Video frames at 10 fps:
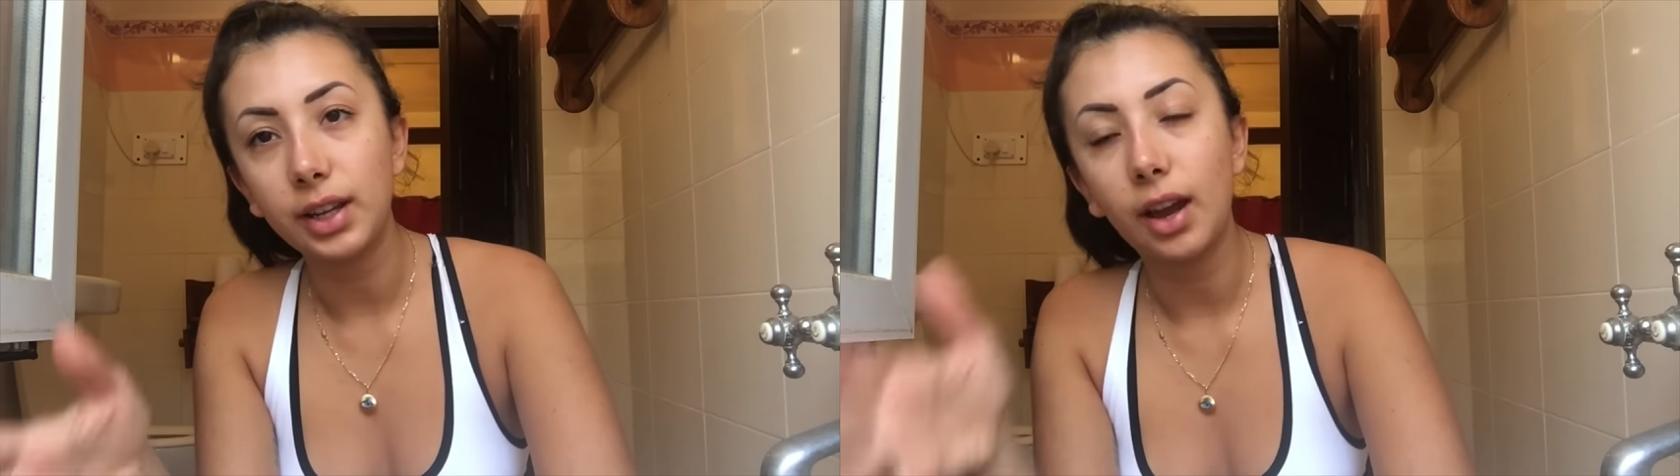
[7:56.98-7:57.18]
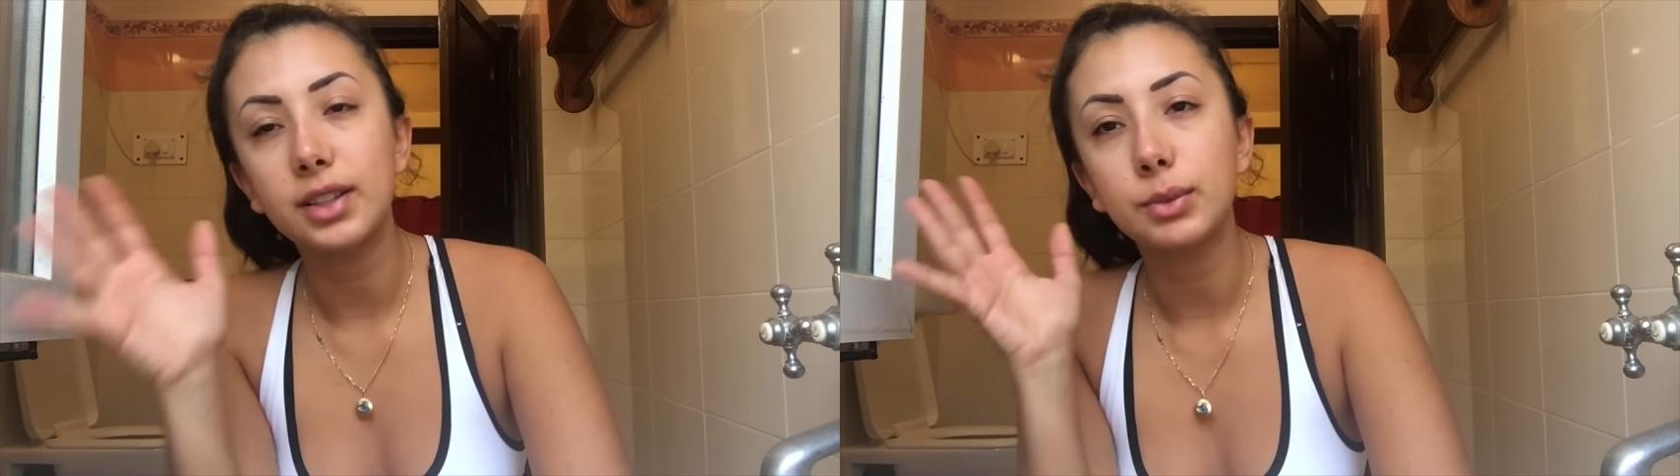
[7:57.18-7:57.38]

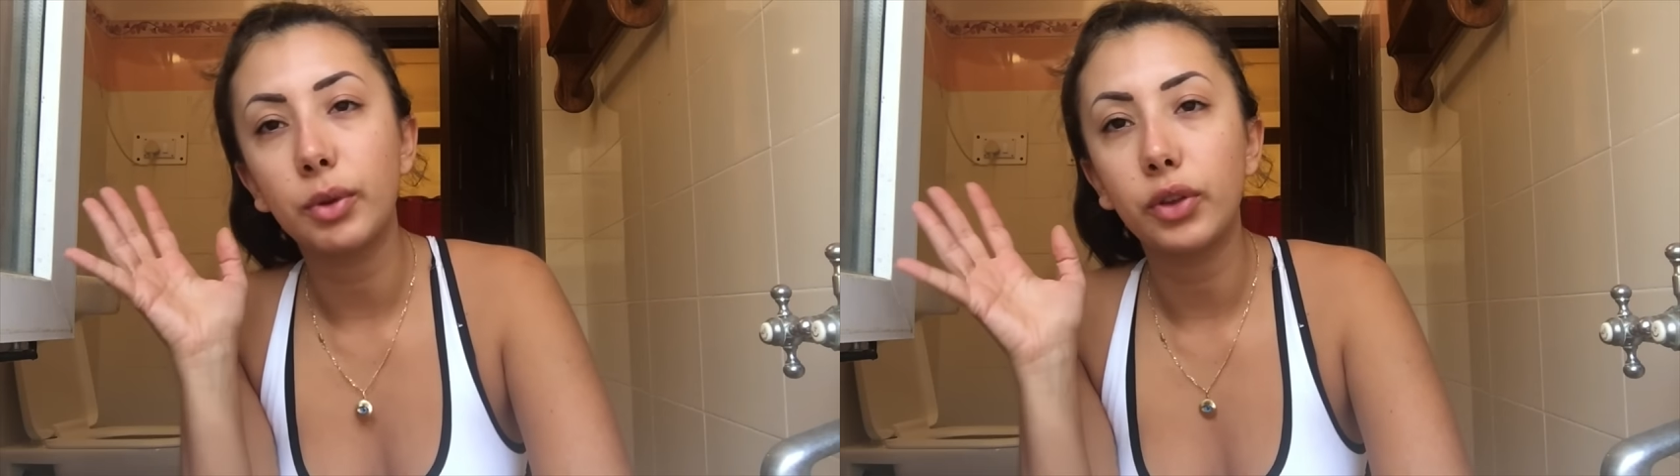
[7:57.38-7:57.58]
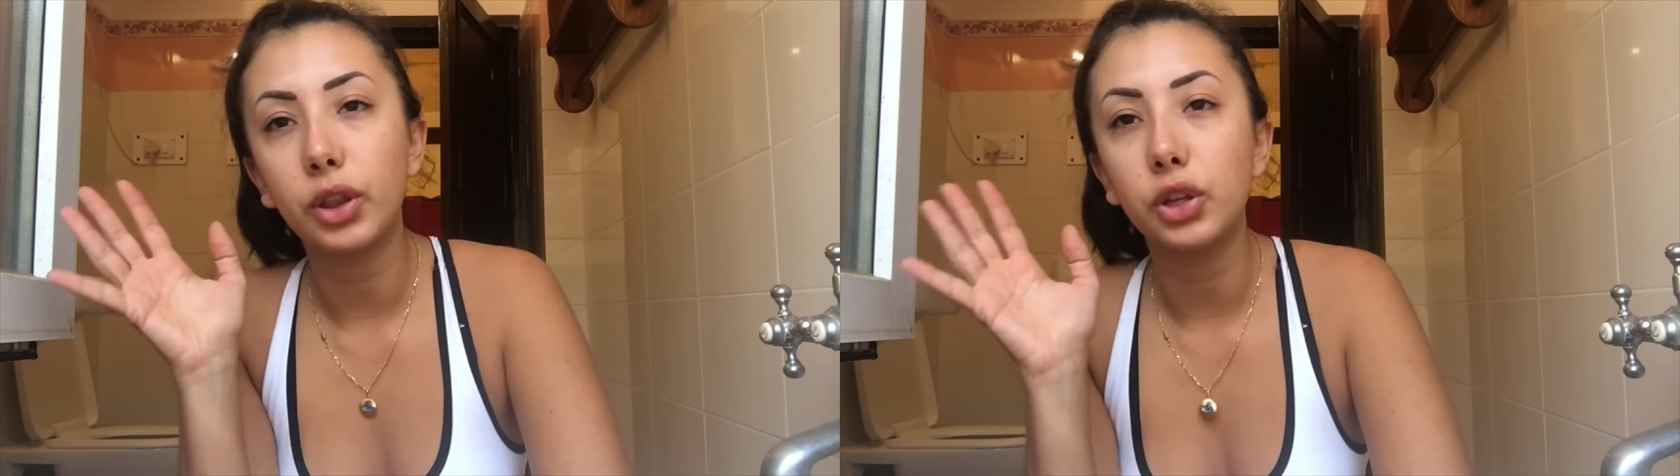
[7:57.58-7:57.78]
he asked
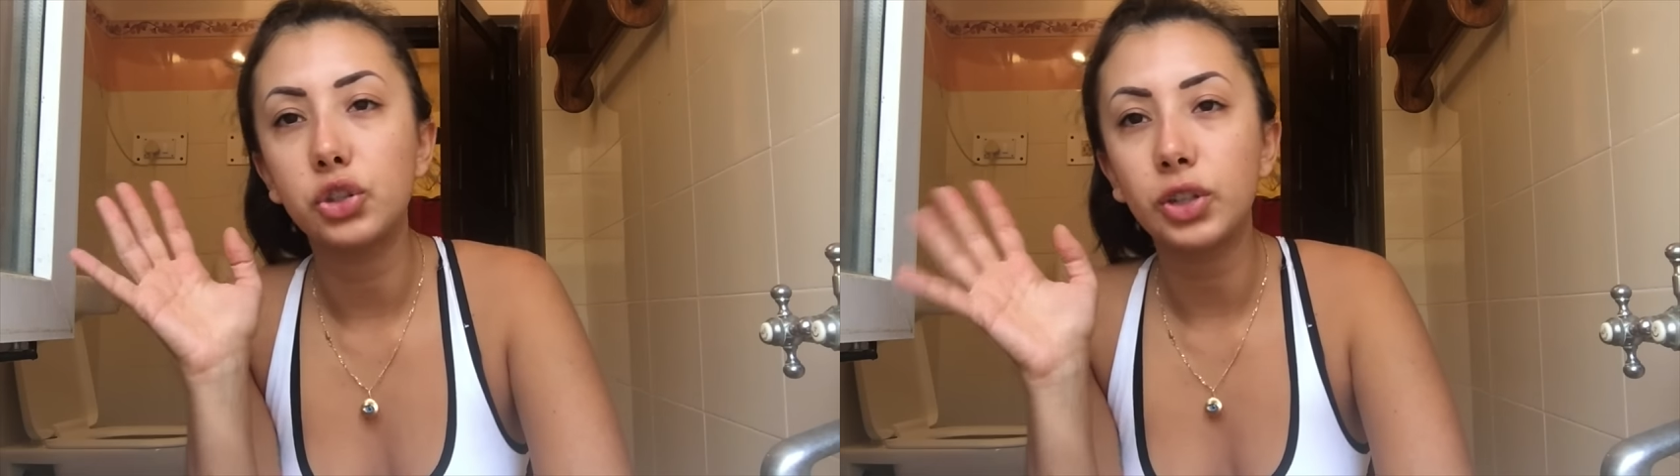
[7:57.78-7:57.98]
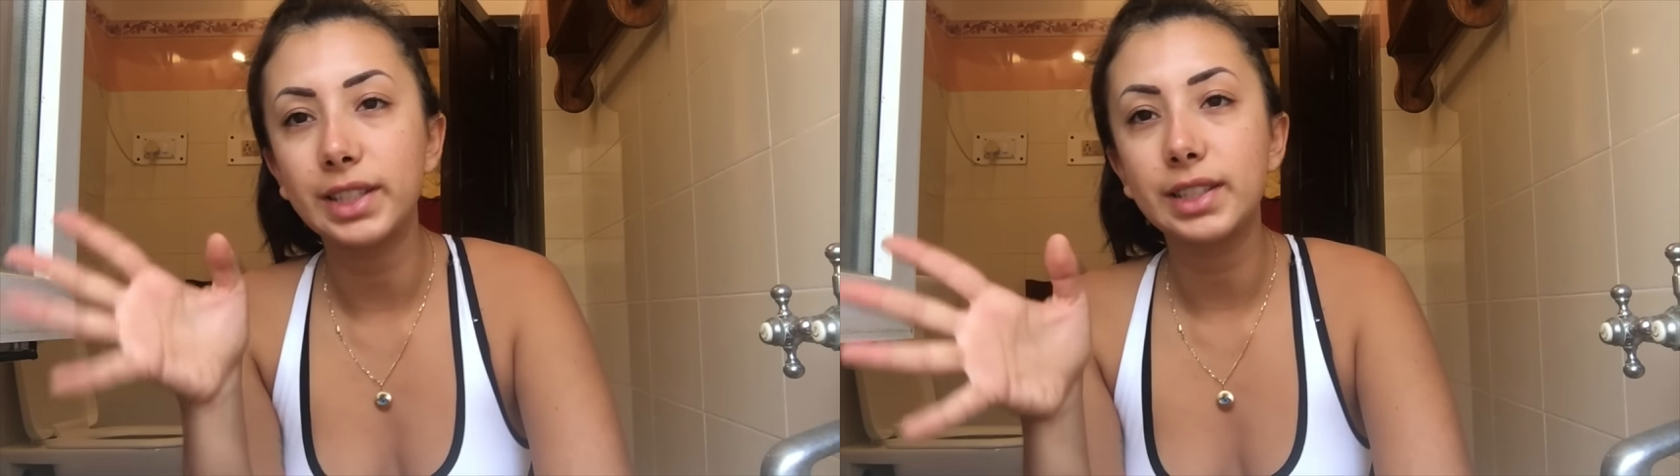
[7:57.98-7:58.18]
me for the
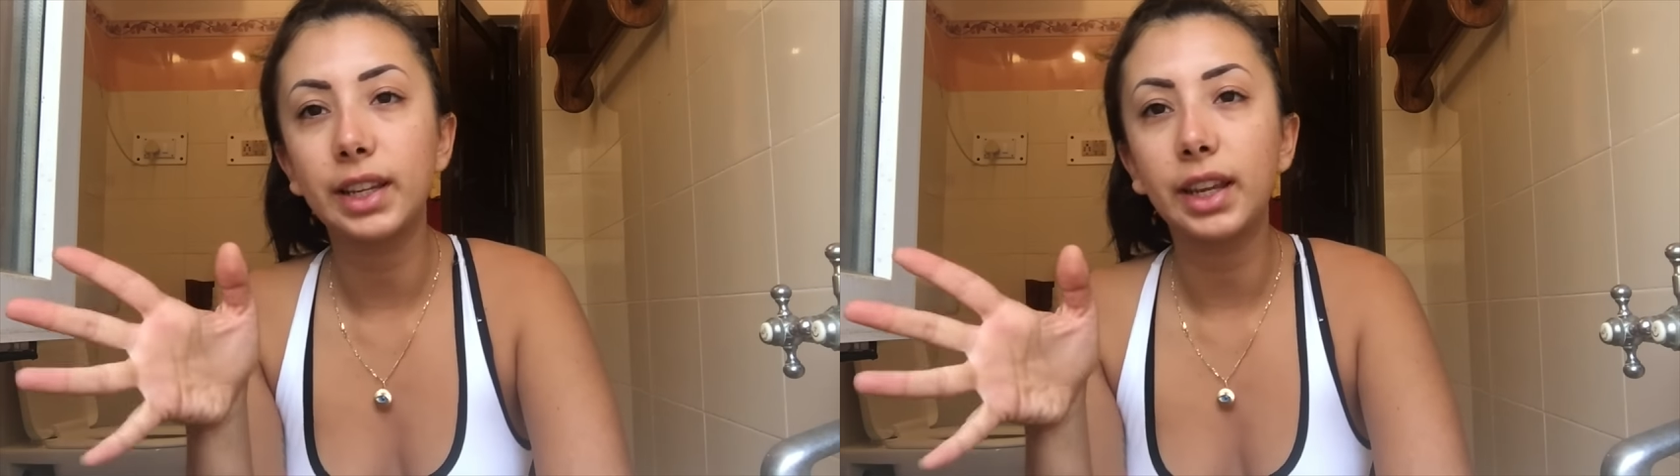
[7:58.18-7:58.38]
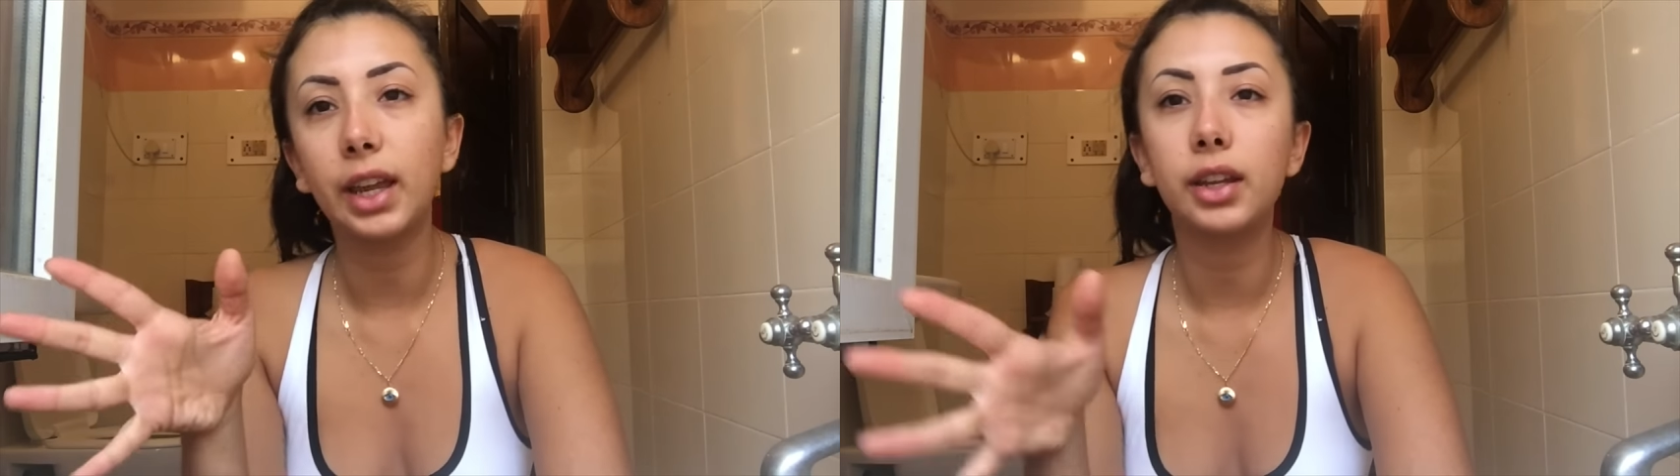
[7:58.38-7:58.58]
address
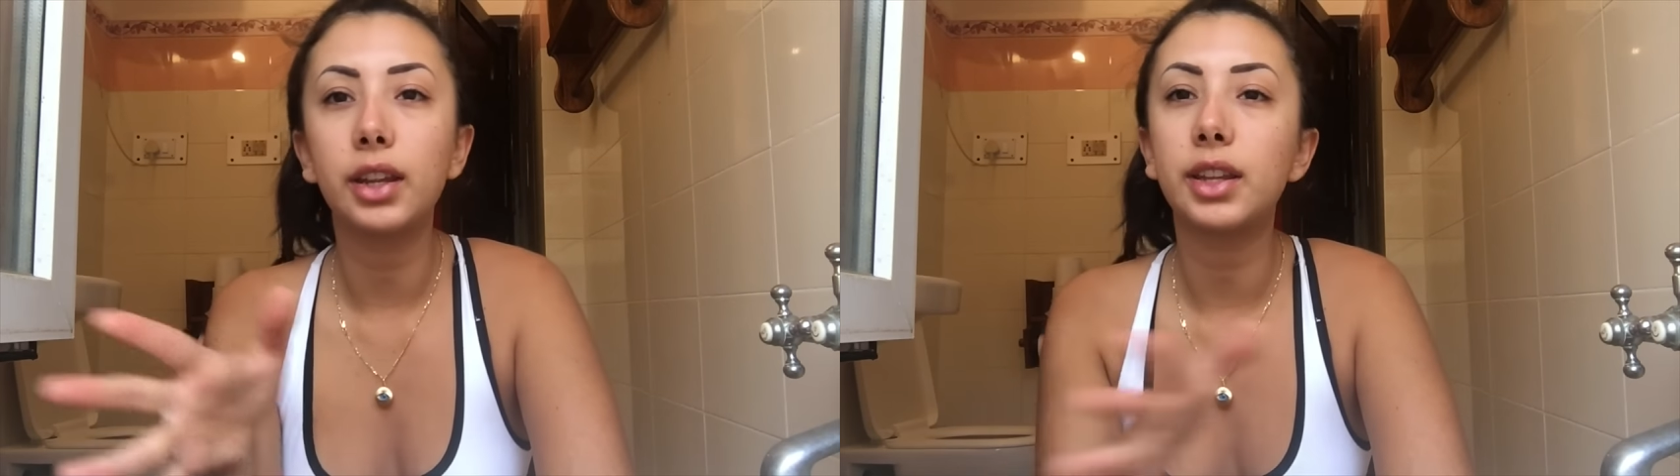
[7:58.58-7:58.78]
again